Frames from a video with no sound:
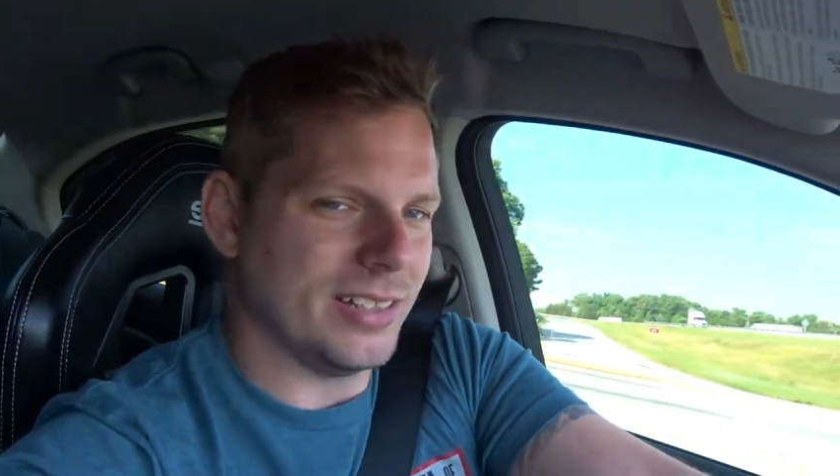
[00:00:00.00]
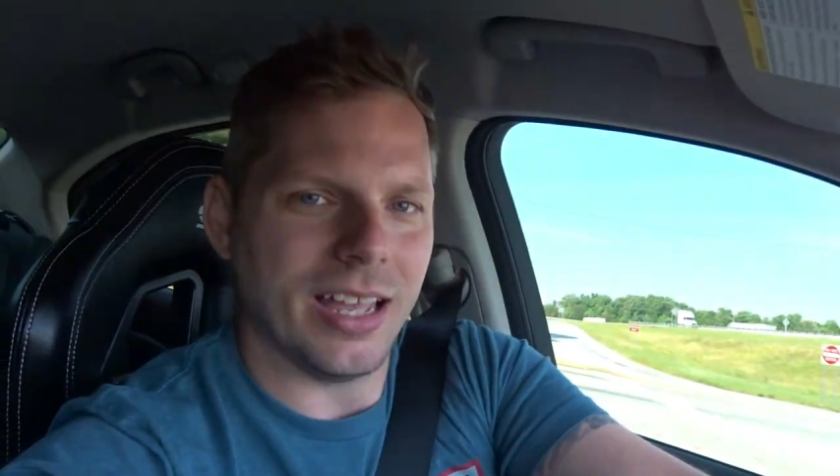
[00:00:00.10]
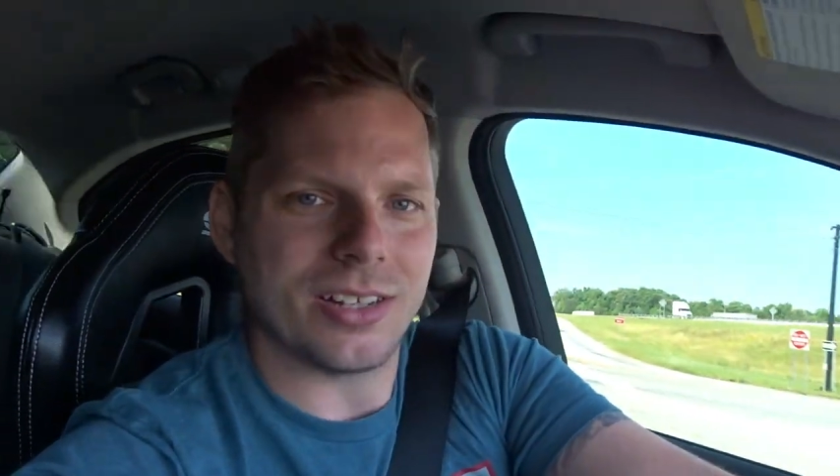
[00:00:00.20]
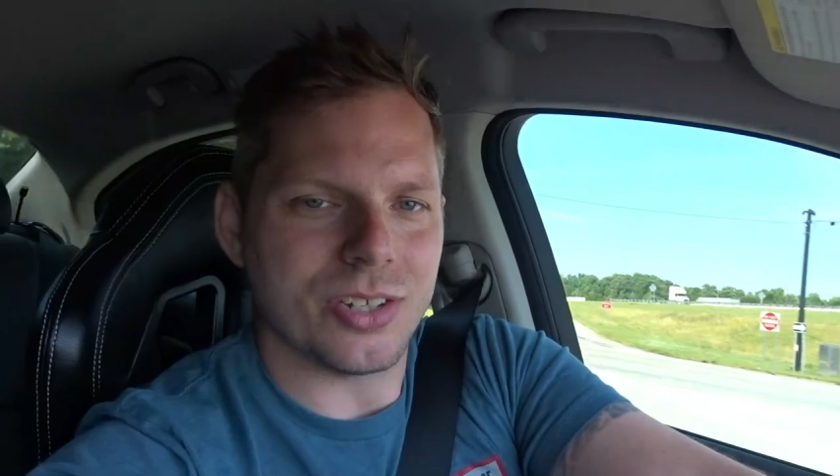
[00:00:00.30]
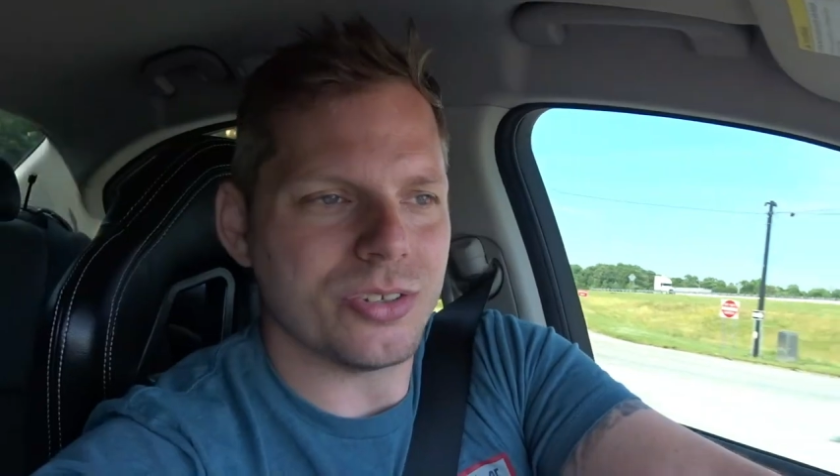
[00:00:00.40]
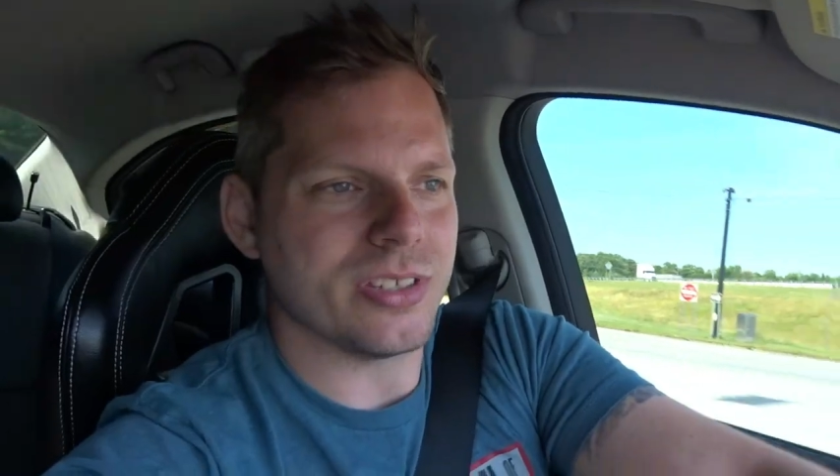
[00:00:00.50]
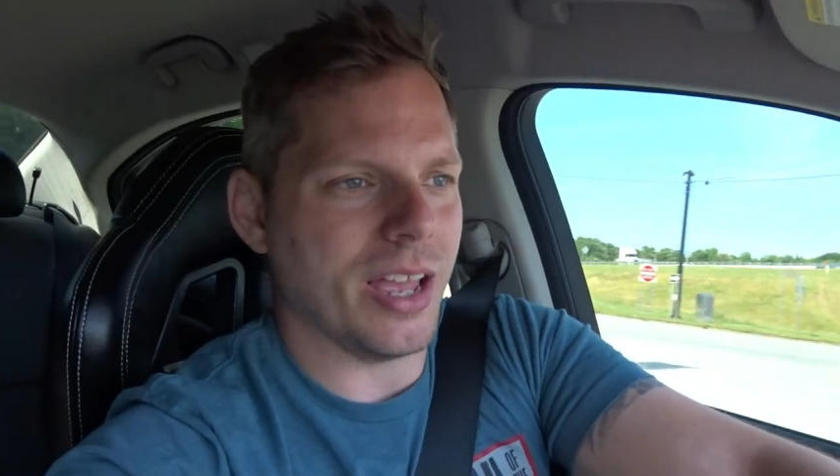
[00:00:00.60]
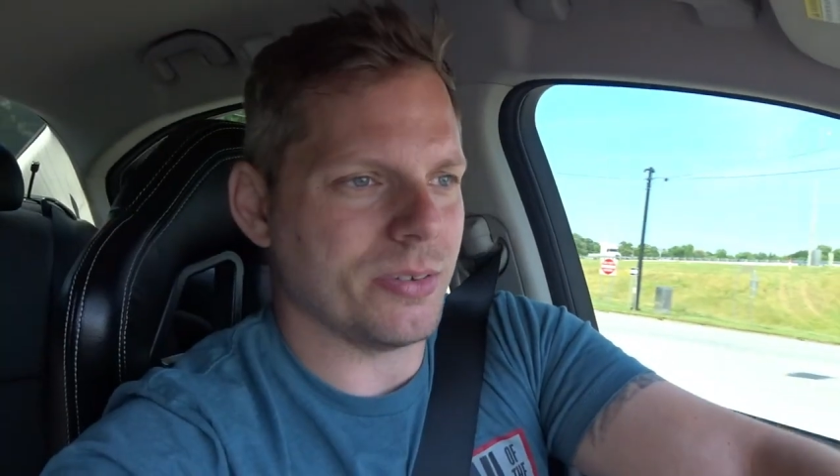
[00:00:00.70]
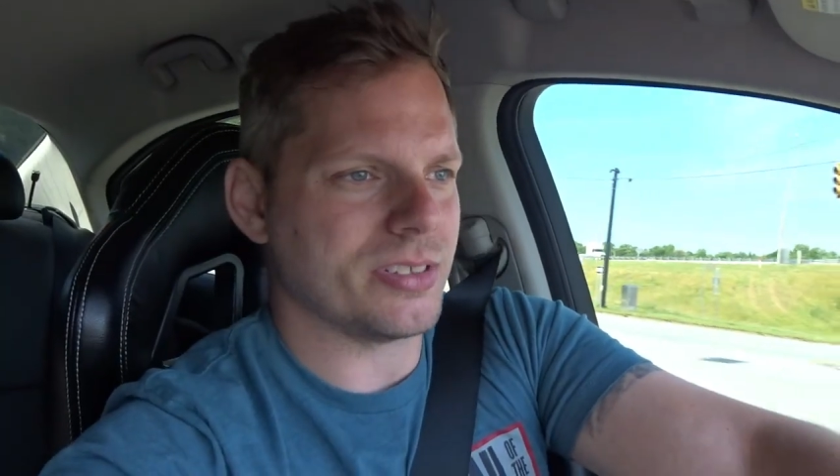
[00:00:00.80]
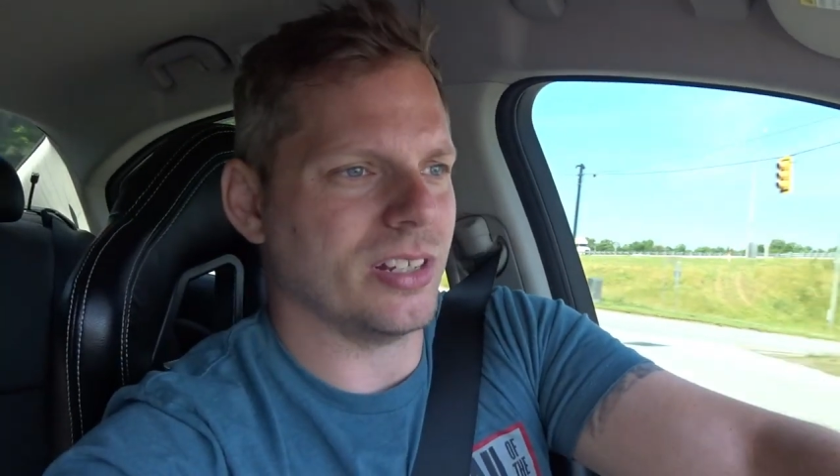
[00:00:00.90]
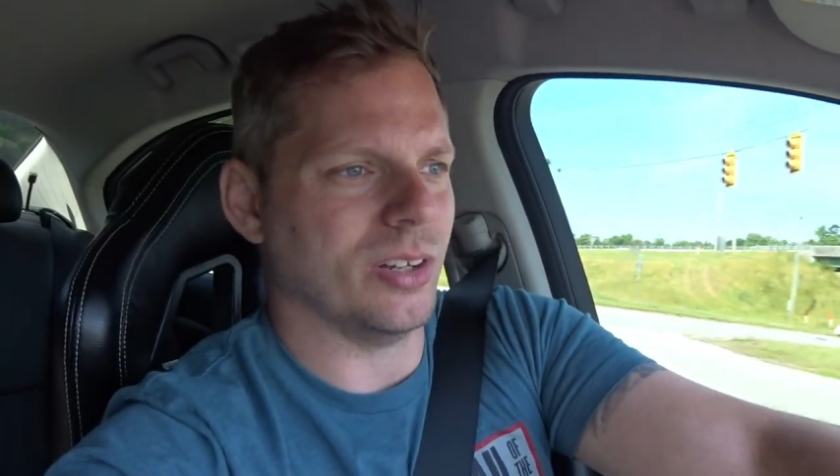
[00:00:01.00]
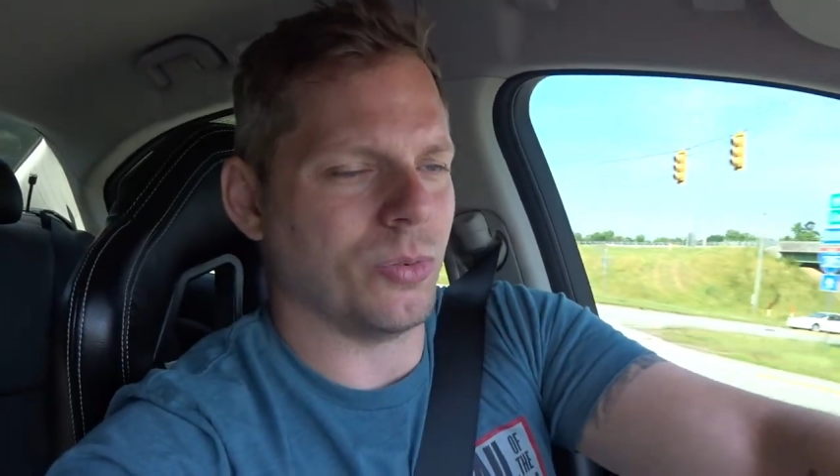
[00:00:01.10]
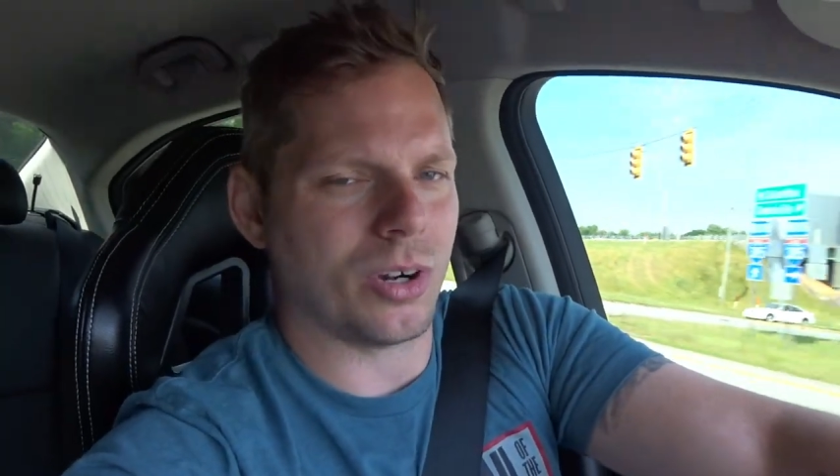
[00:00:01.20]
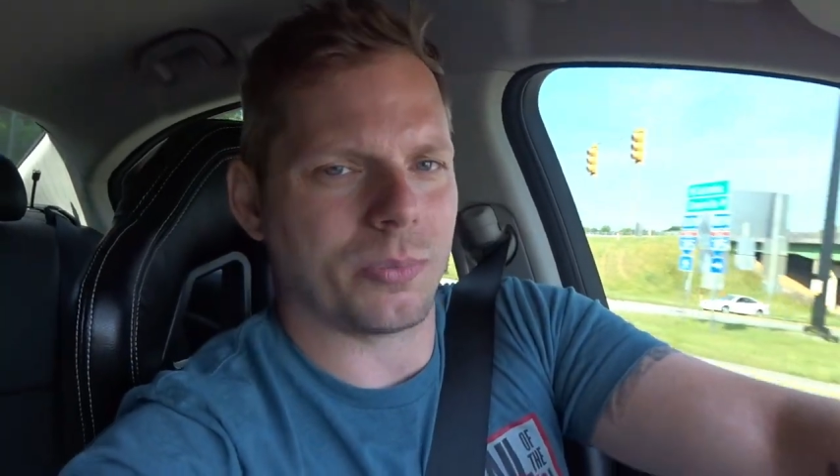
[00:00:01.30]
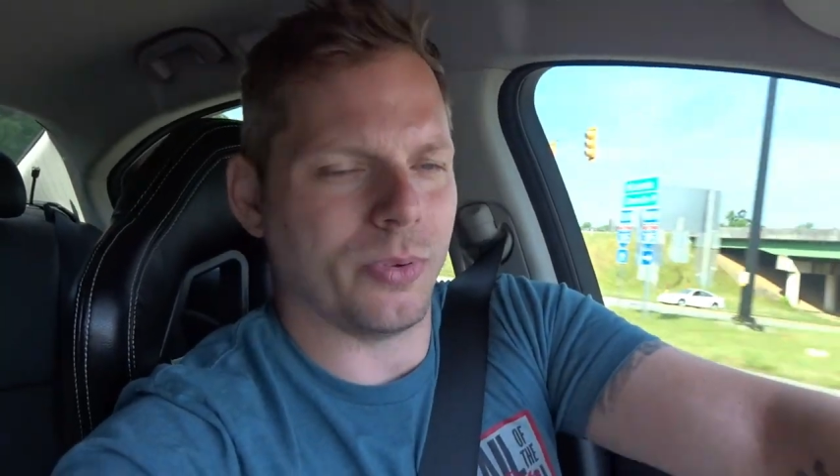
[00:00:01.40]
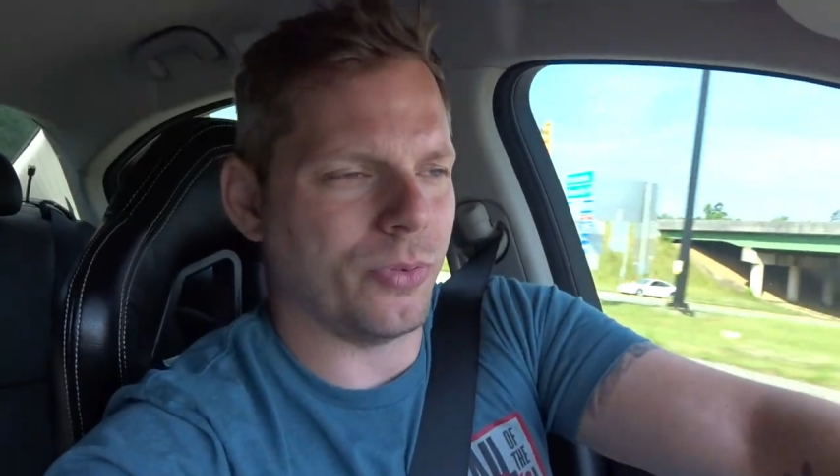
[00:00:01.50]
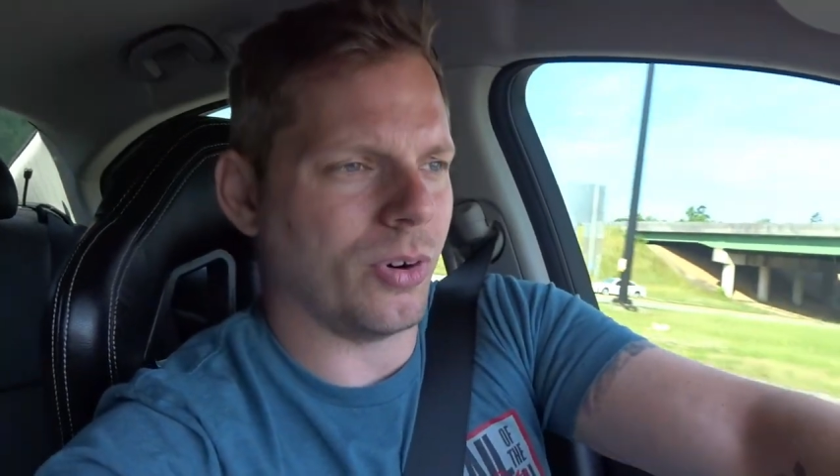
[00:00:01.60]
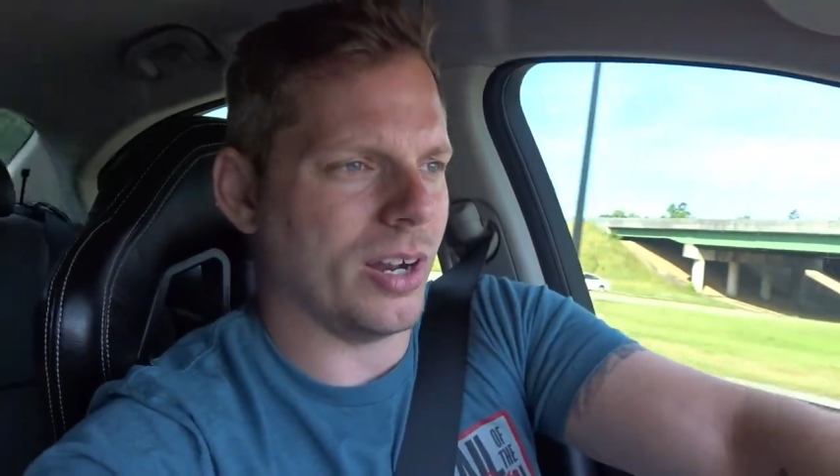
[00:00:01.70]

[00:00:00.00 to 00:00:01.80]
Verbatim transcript: Yeah, Tuesday. I was still at work before